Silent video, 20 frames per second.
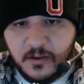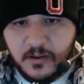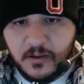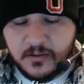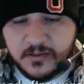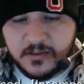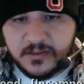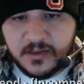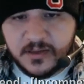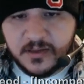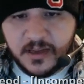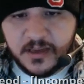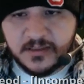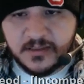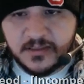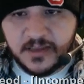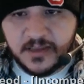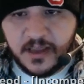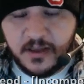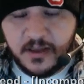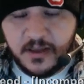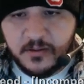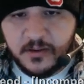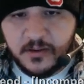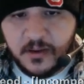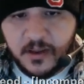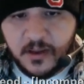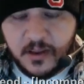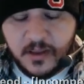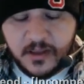all scienced out.
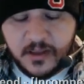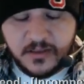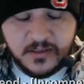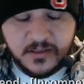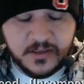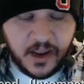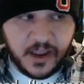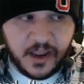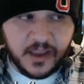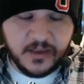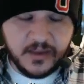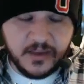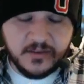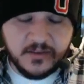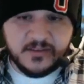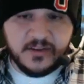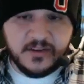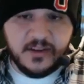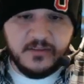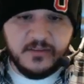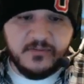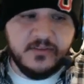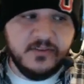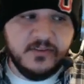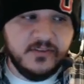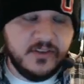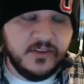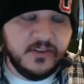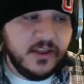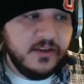Chad, safe and
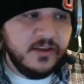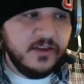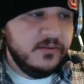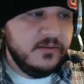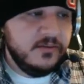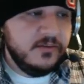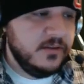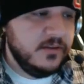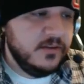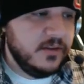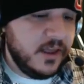sound,